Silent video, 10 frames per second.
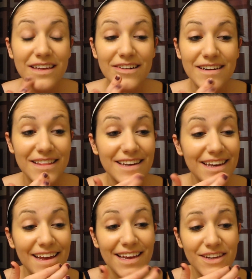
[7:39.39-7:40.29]
later on in the
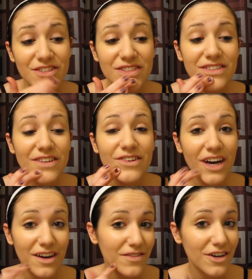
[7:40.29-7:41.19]
day you're still
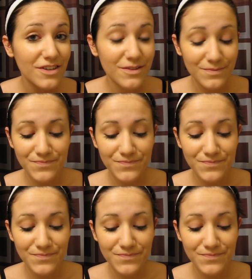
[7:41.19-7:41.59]
covered.